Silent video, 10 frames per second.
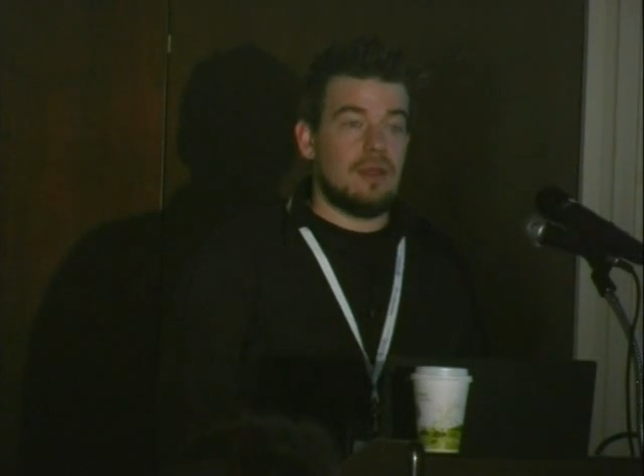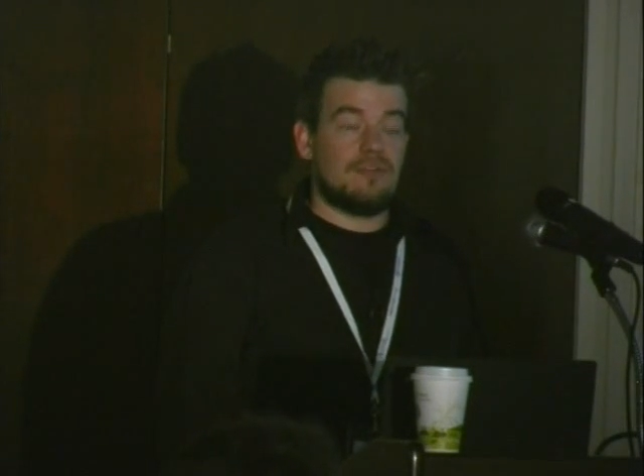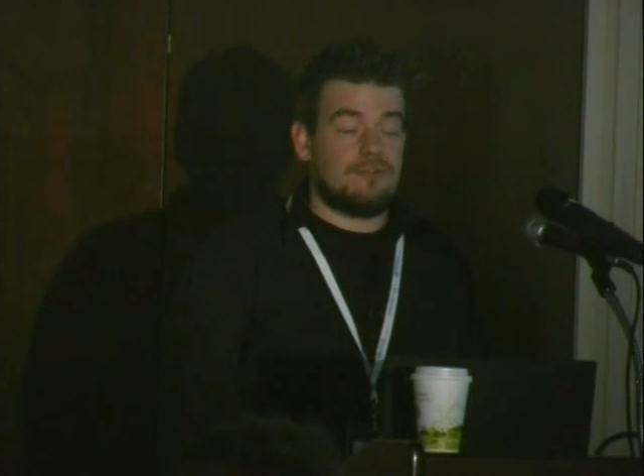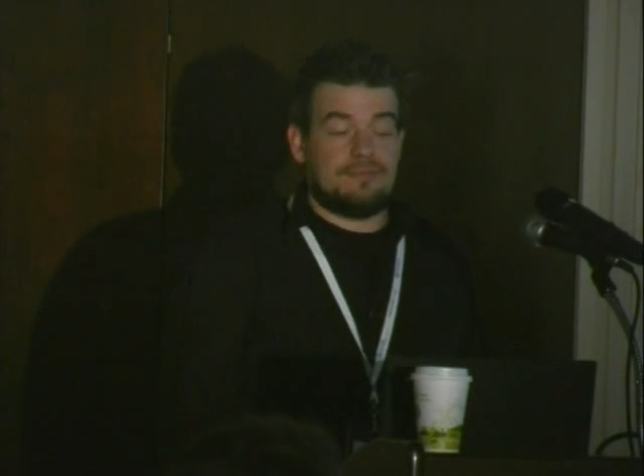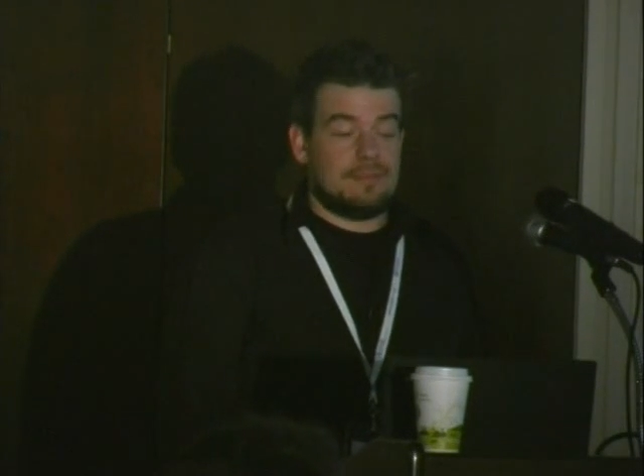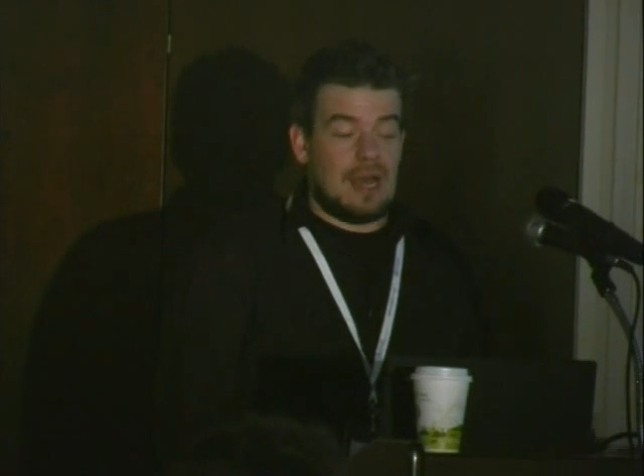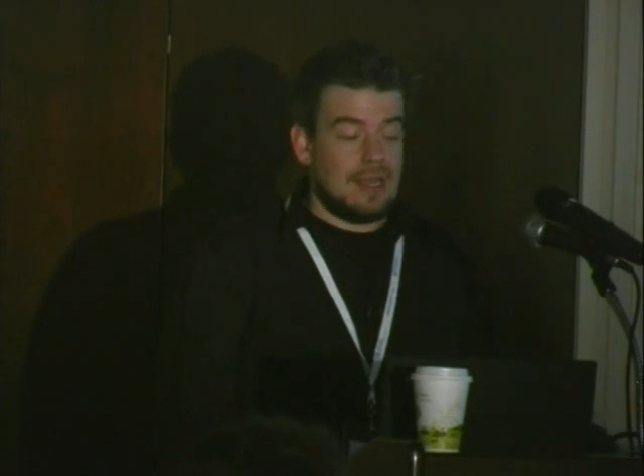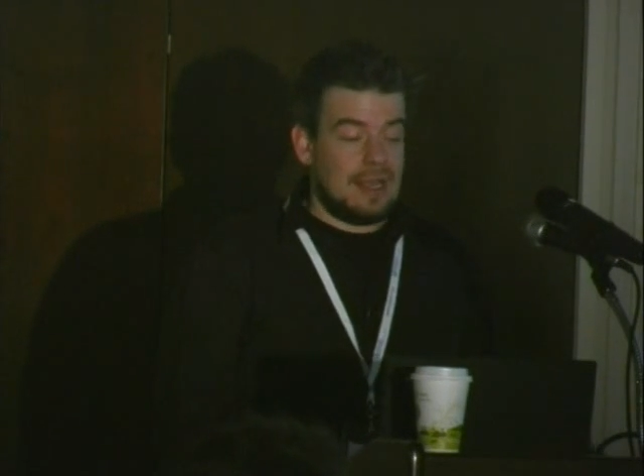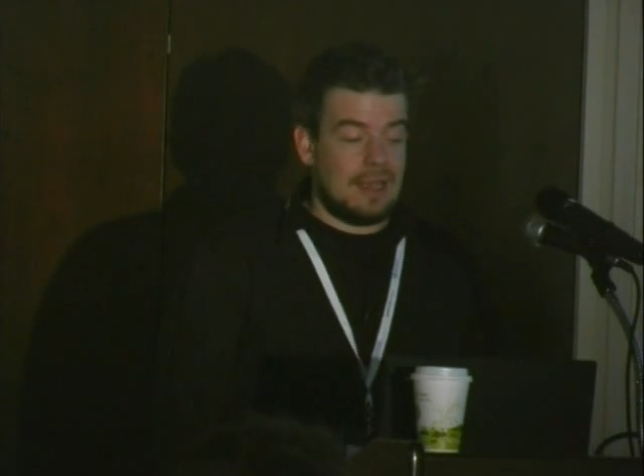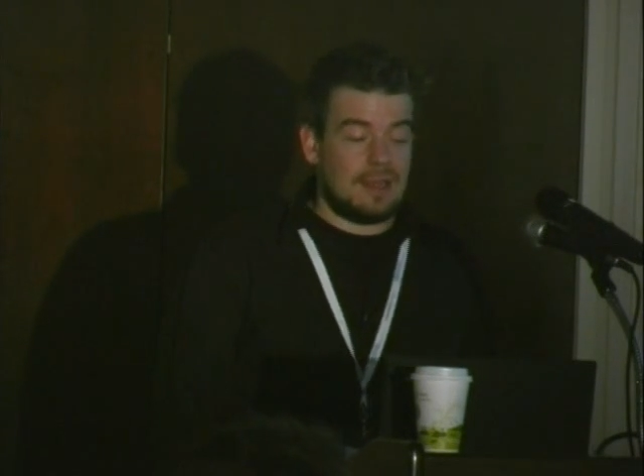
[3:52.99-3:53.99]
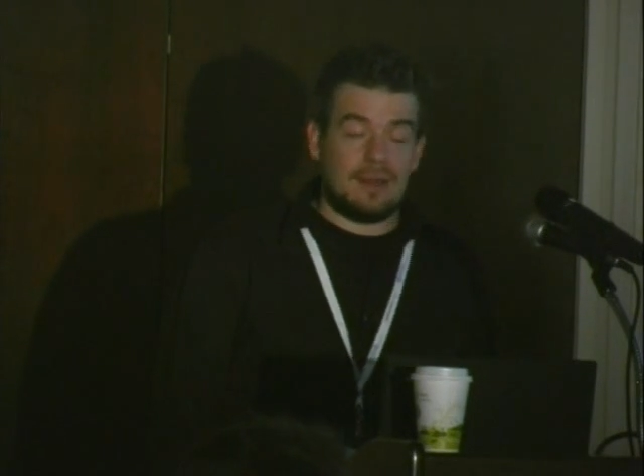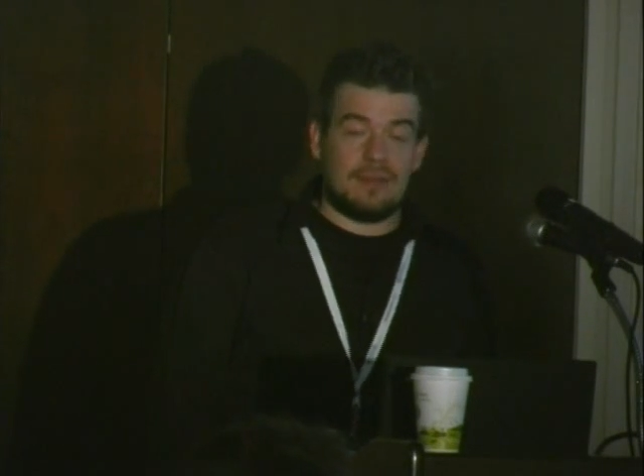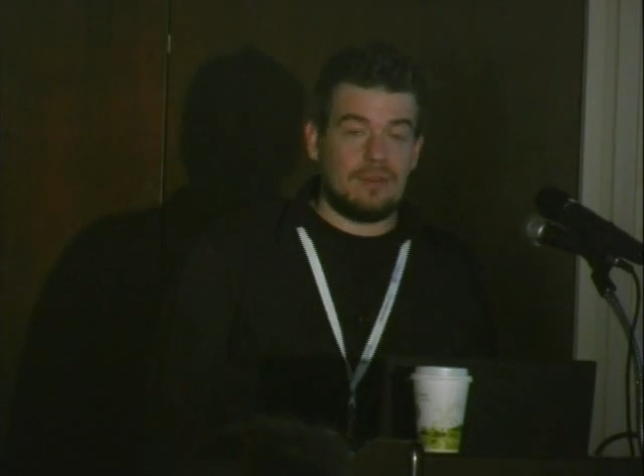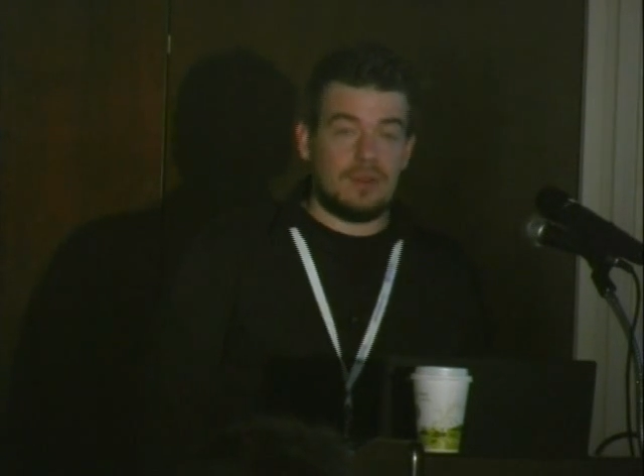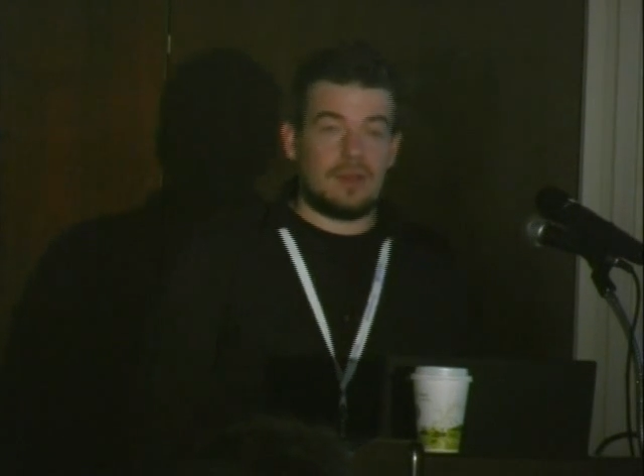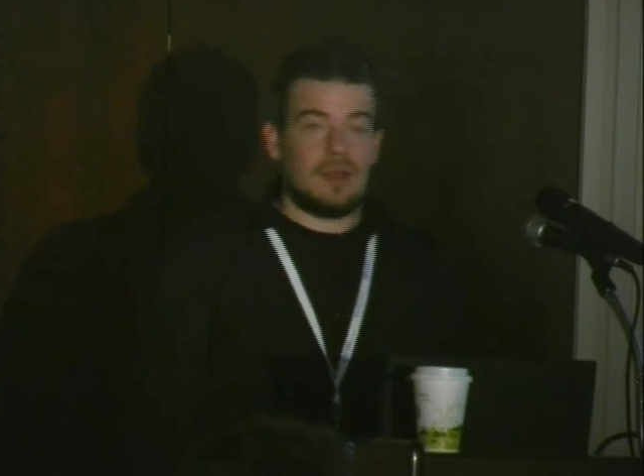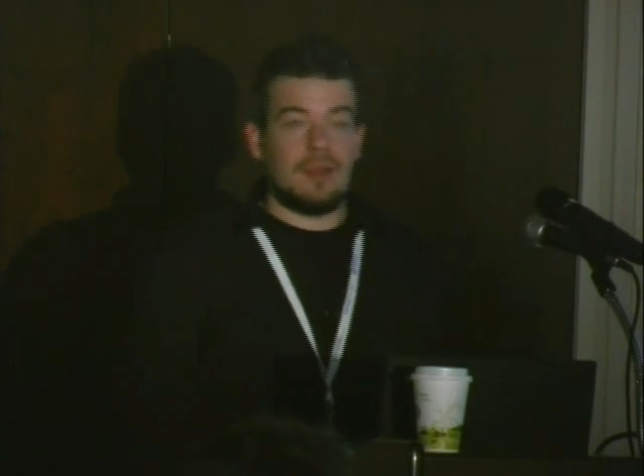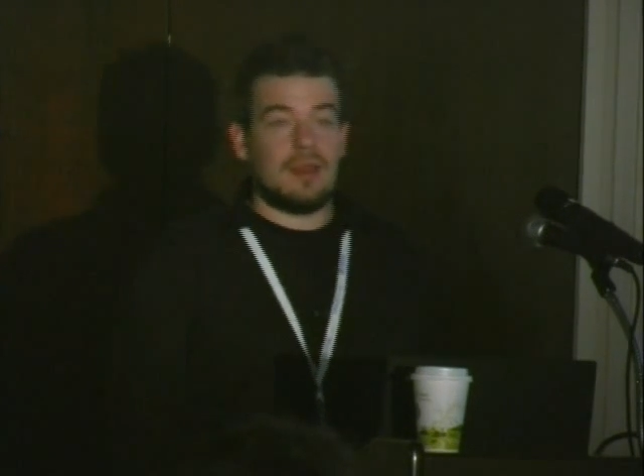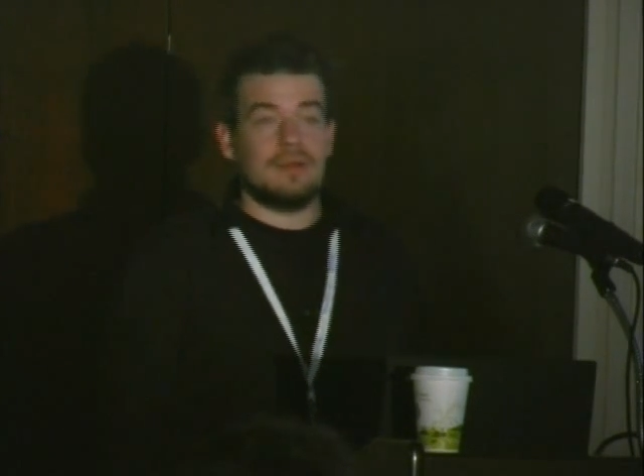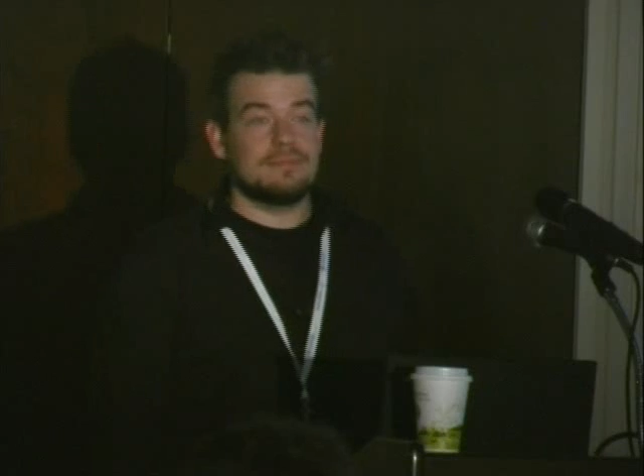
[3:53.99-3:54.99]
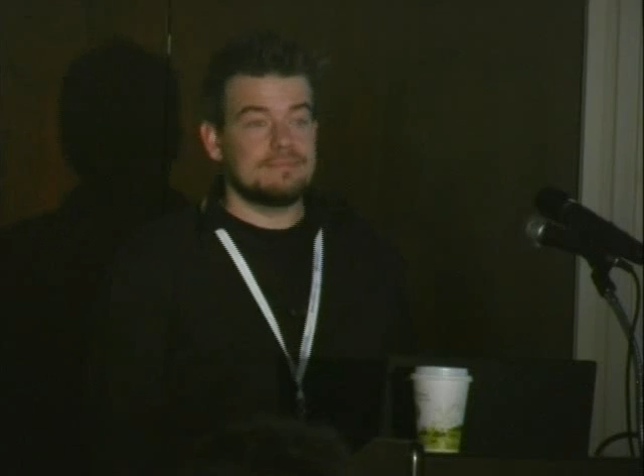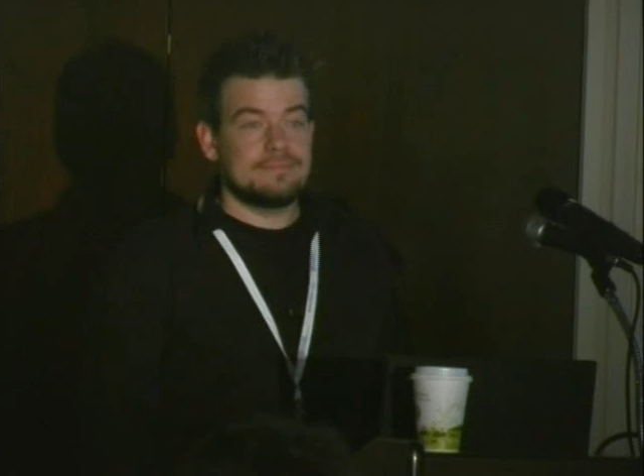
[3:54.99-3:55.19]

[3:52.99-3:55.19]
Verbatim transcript: if I can't get into it, again,